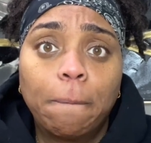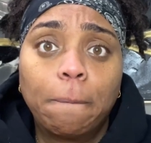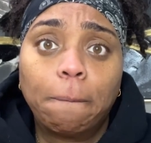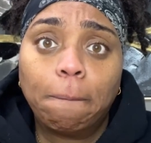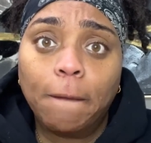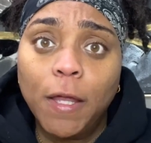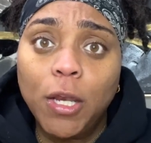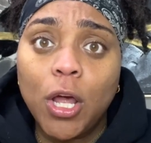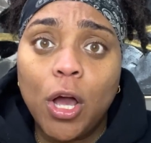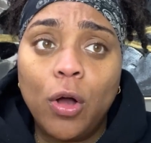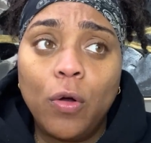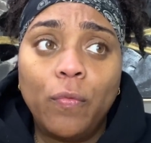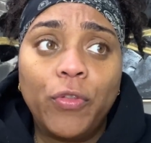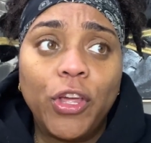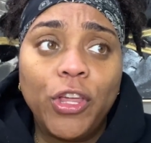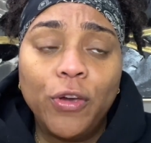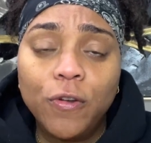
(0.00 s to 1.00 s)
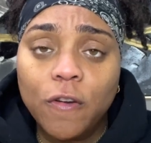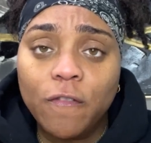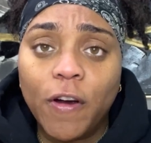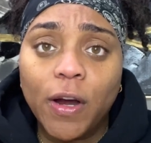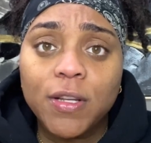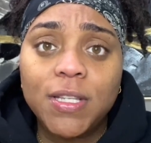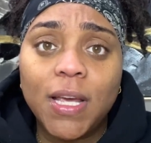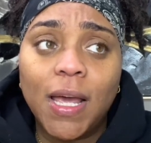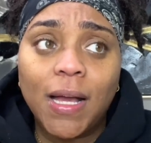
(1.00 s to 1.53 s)
the
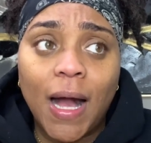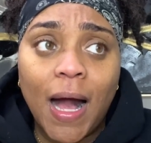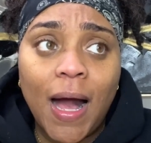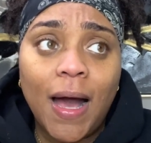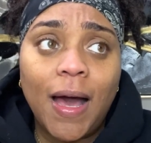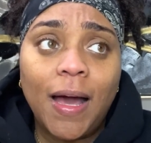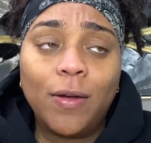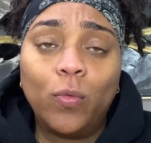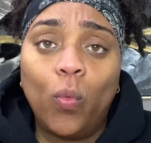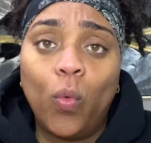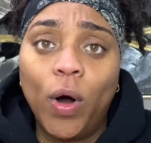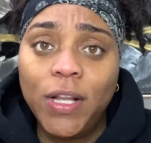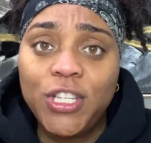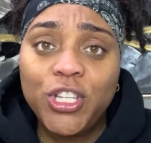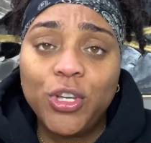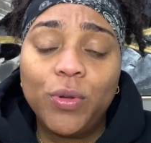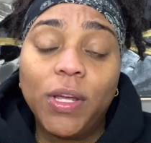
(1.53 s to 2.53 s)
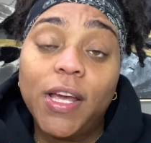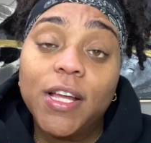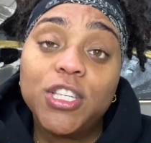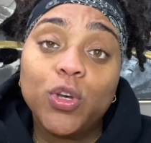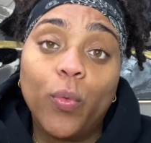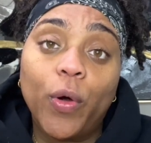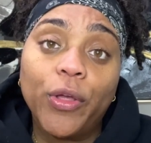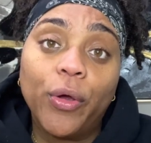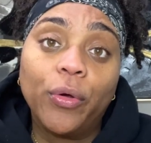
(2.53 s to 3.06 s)
universe and God wants you to get
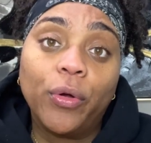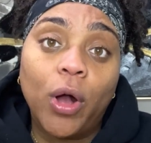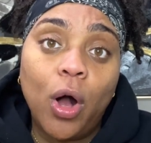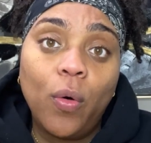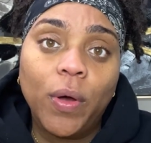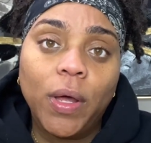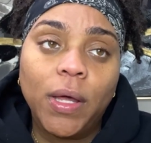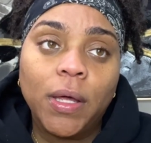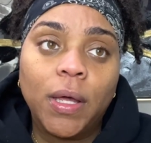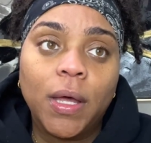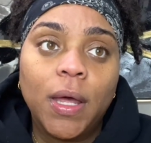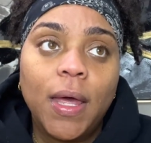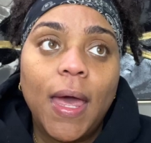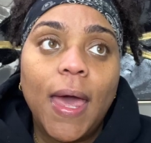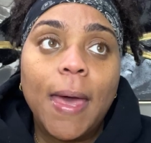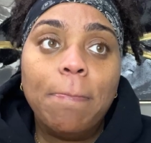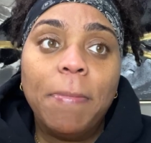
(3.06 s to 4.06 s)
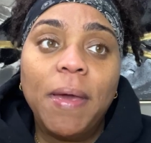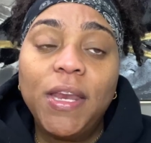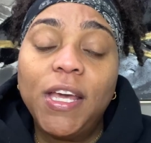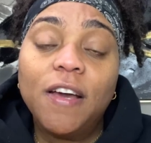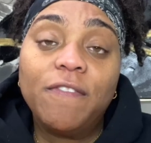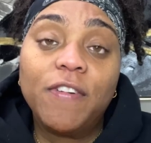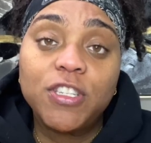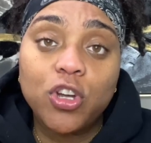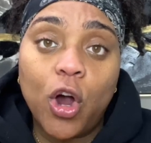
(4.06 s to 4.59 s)
to where you're going. And many
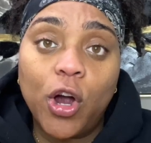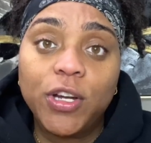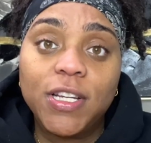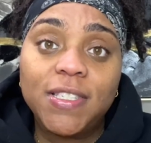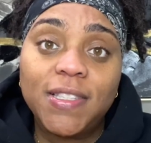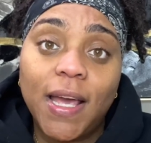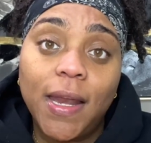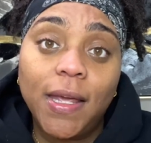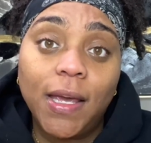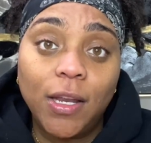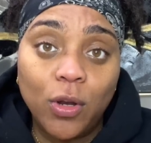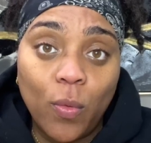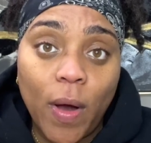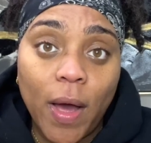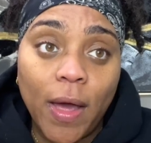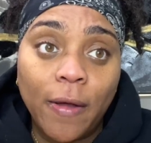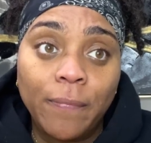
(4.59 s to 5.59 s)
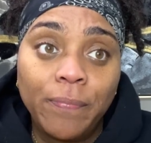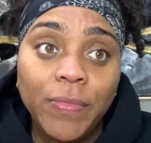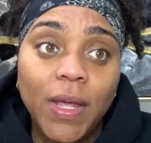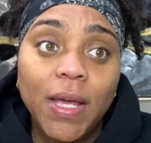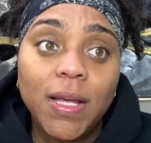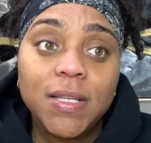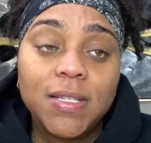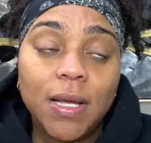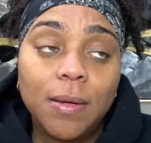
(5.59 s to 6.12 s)
of us are just standing in the way.
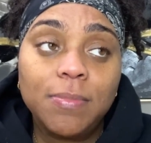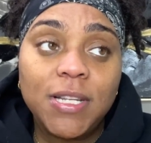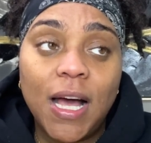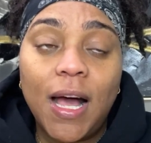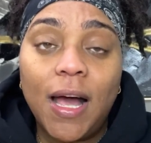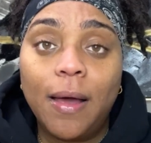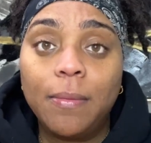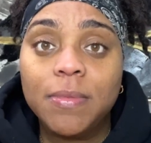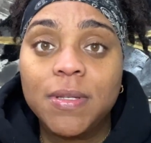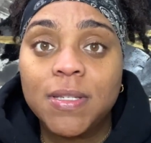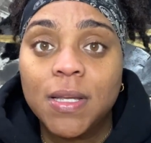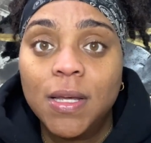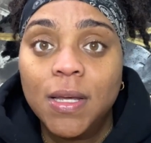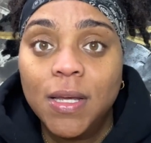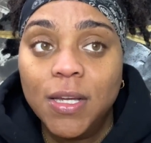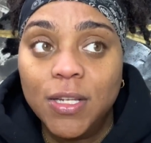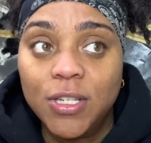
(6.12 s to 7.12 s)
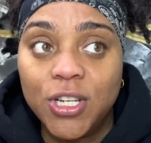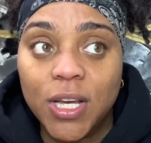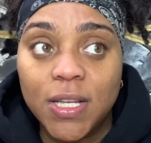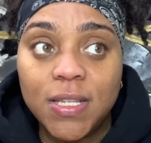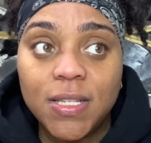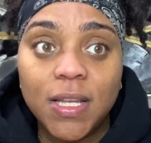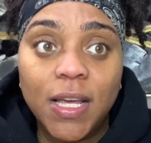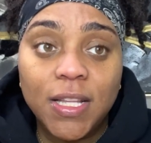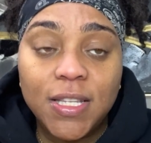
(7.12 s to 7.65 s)
And sometimes
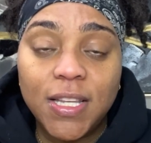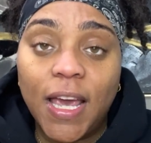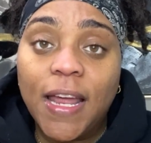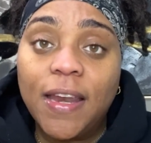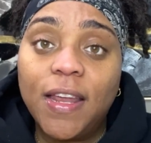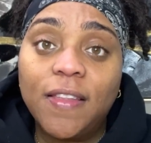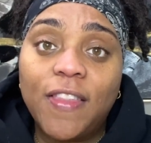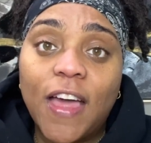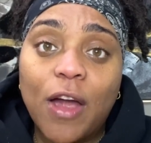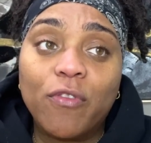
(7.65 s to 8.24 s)
just it's ending that